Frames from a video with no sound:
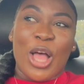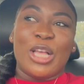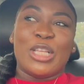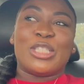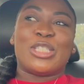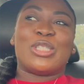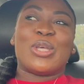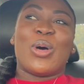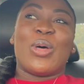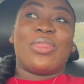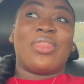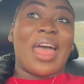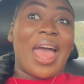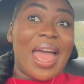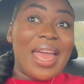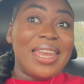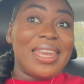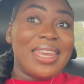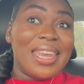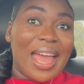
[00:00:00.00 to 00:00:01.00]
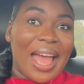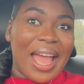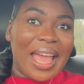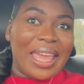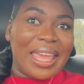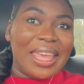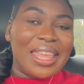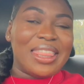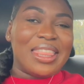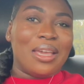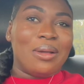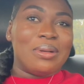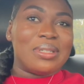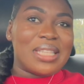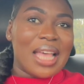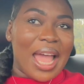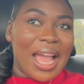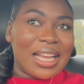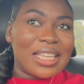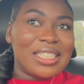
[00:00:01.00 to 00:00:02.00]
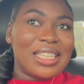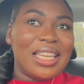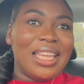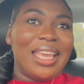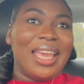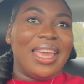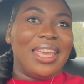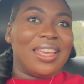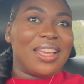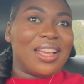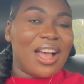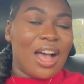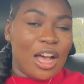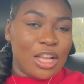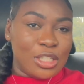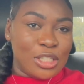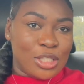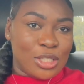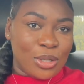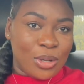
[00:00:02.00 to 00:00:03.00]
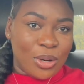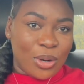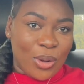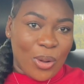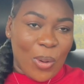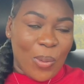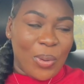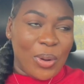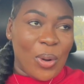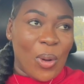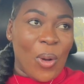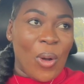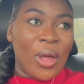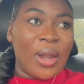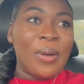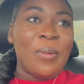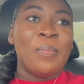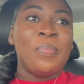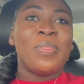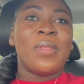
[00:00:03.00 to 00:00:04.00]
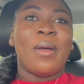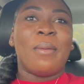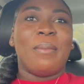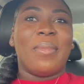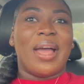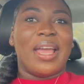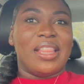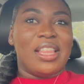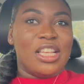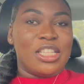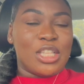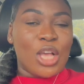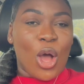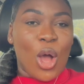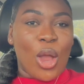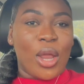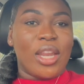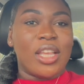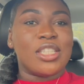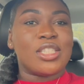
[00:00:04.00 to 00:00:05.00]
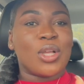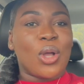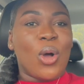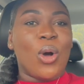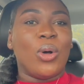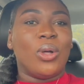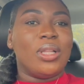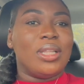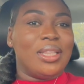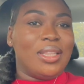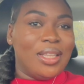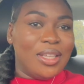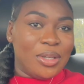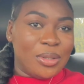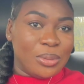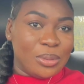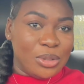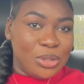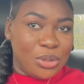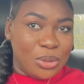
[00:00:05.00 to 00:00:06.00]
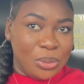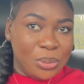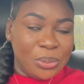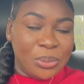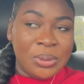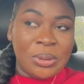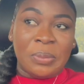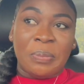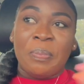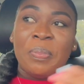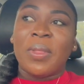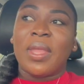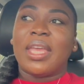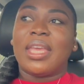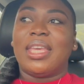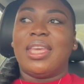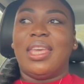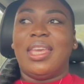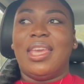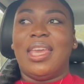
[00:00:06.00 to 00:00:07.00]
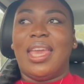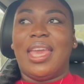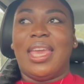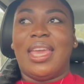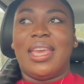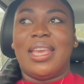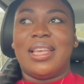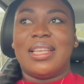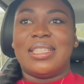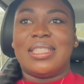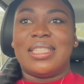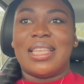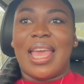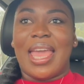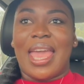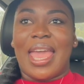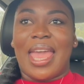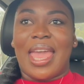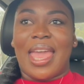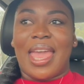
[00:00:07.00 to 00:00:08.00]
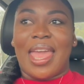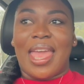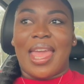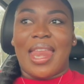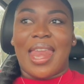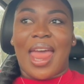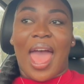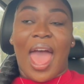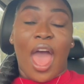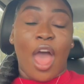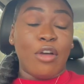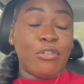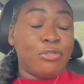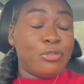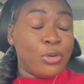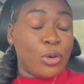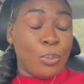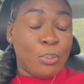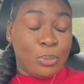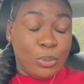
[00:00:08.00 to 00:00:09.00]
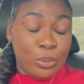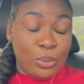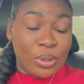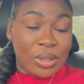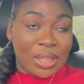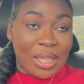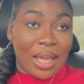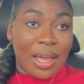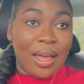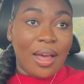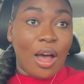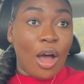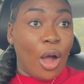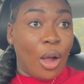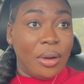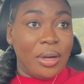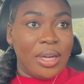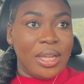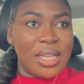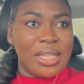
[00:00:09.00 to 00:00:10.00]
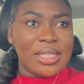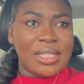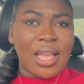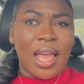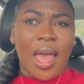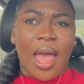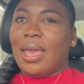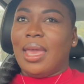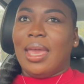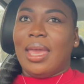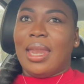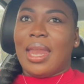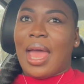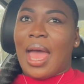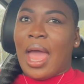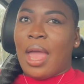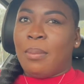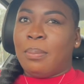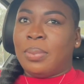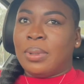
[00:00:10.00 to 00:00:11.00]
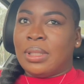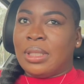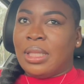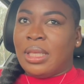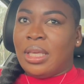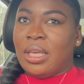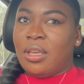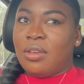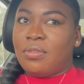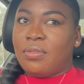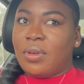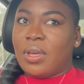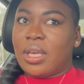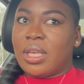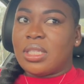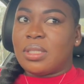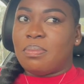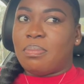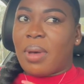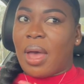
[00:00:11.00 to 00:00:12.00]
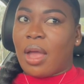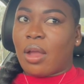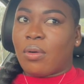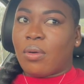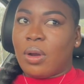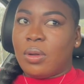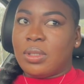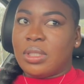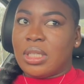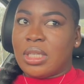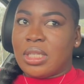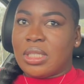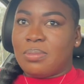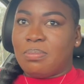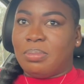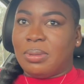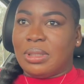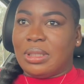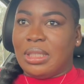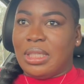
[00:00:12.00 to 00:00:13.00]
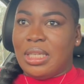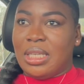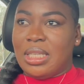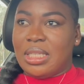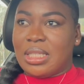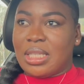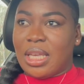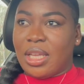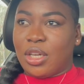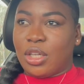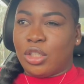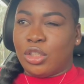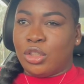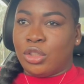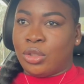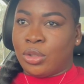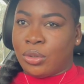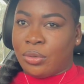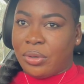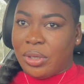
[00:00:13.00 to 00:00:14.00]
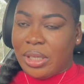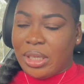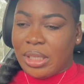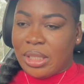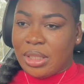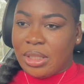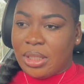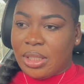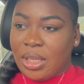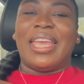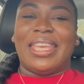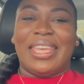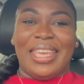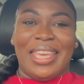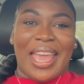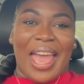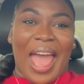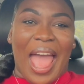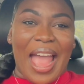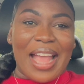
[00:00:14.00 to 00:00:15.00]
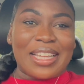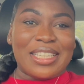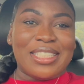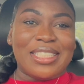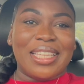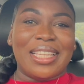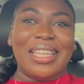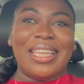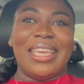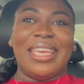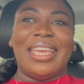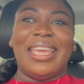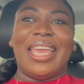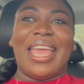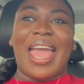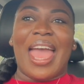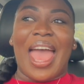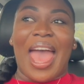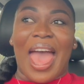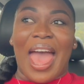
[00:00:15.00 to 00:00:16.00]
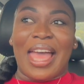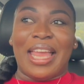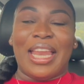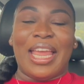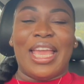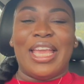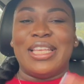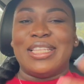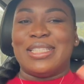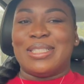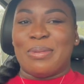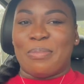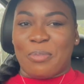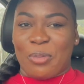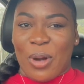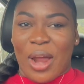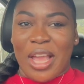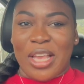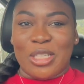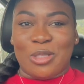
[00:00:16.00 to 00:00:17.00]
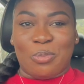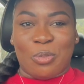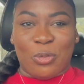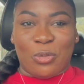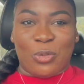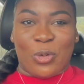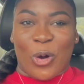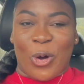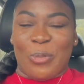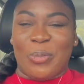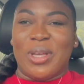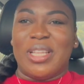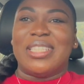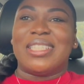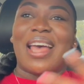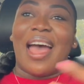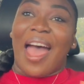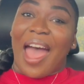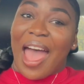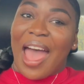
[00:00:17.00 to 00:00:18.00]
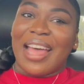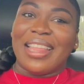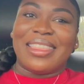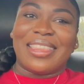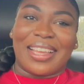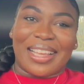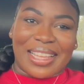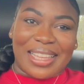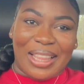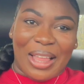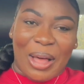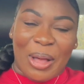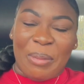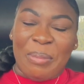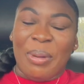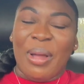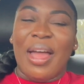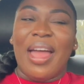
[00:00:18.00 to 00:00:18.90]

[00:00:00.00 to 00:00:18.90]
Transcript: So that night, there was actually a concert going on by this artist called Little June. He is an Afro-Punta artist, and I believe his background is Belize and Honduran. He actually had a surprise performance at the club.